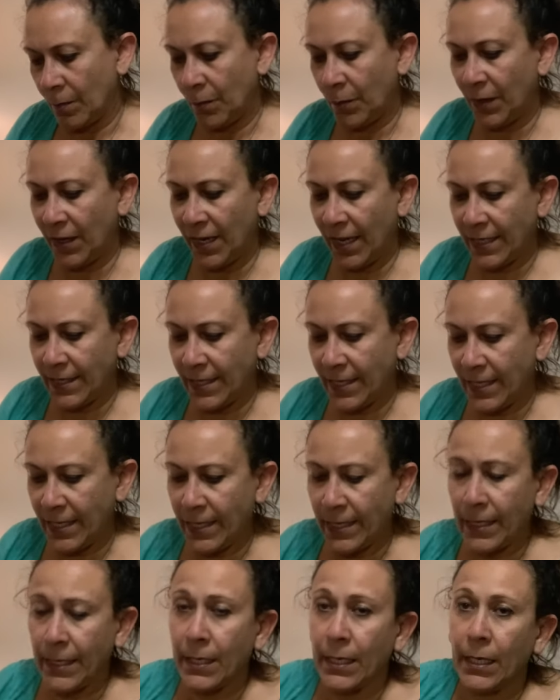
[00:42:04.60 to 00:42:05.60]

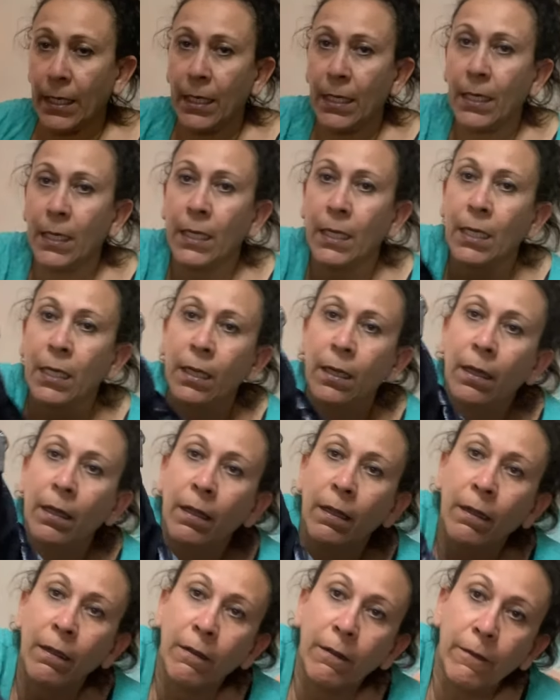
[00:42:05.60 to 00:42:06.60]
platine.
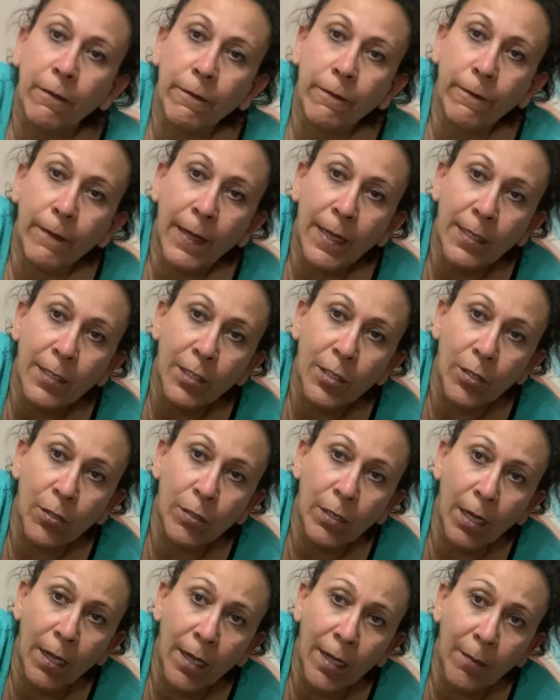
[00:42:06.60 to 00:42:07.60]

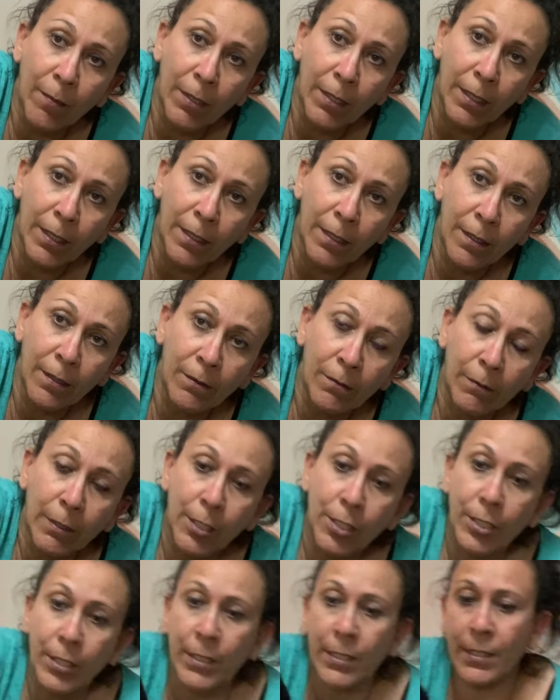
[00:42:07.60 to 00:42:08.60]
Façonnable,
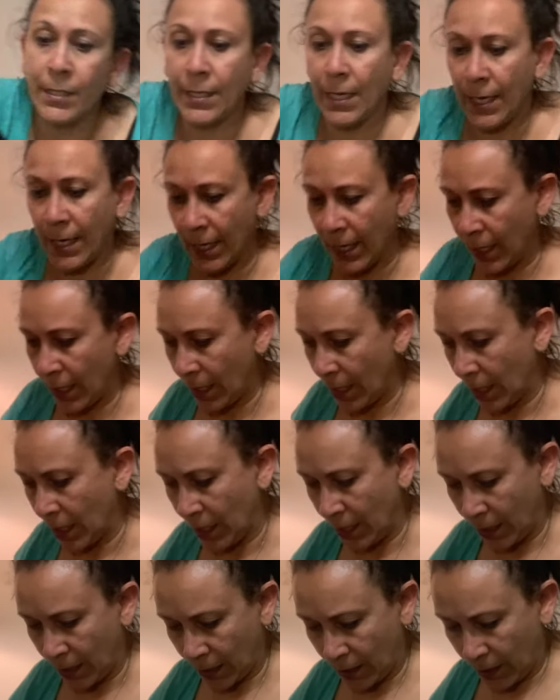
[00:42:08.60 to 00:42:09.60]
which is a,
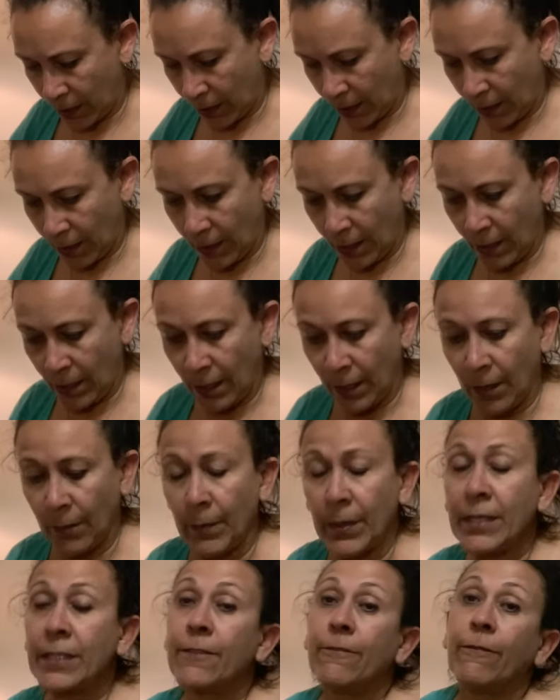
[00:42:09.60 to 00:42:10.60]
it
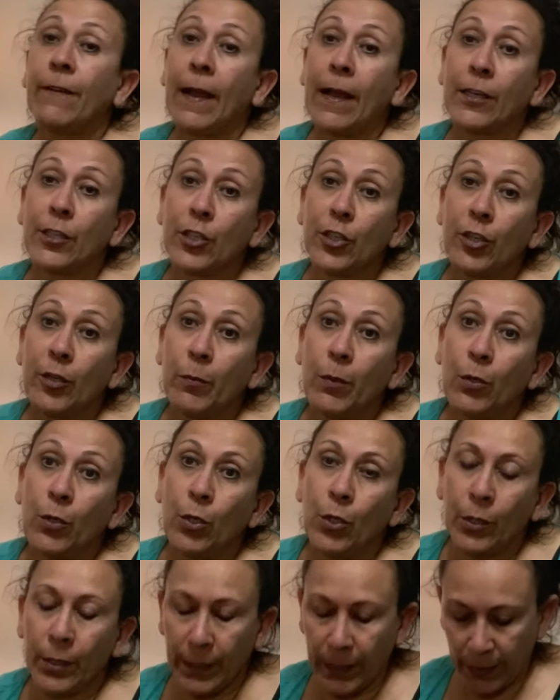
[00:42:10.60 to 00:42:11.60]
means
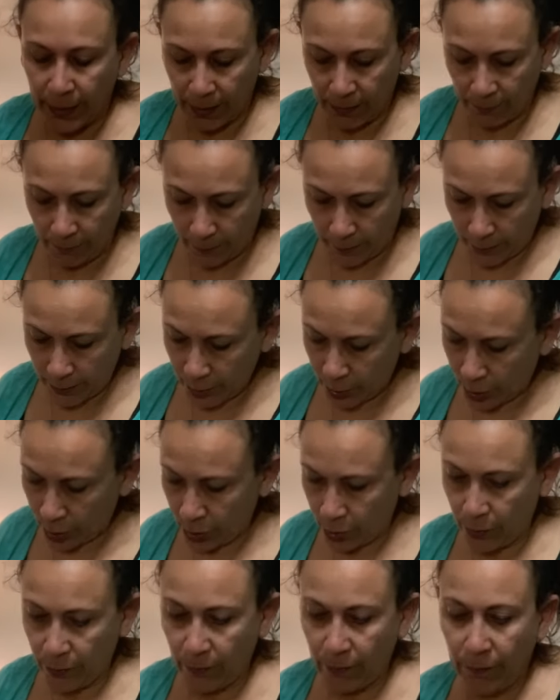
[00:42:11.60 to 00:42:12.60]
fashionable in French.
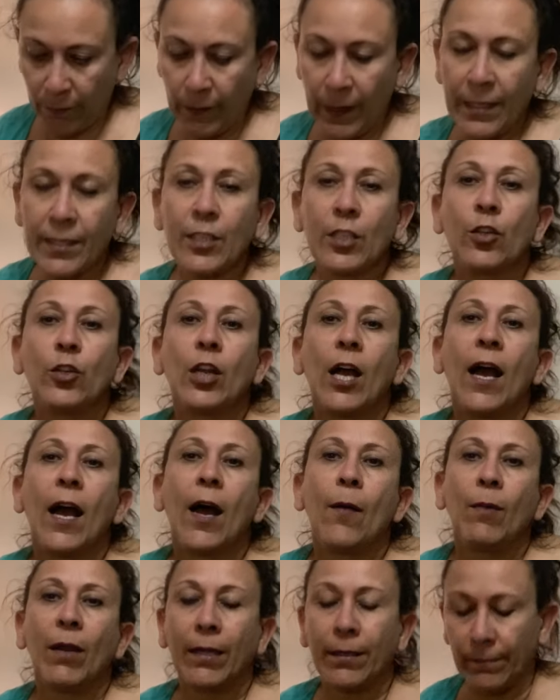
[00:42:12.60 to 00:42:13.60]

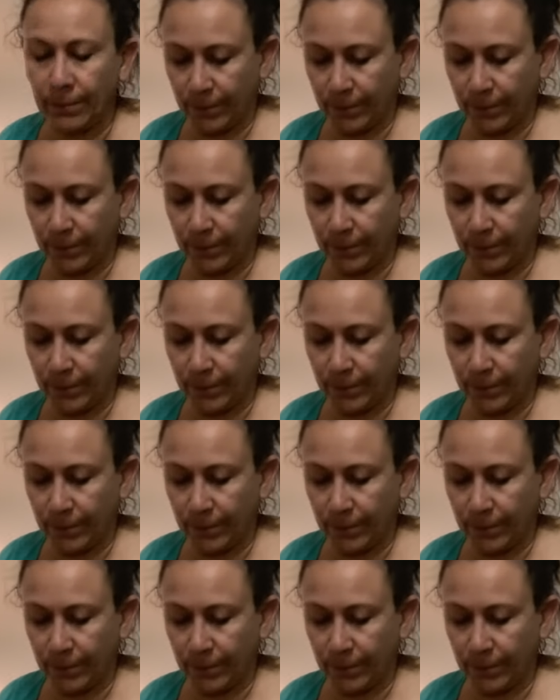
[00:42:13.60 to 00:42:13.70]
Façonnable.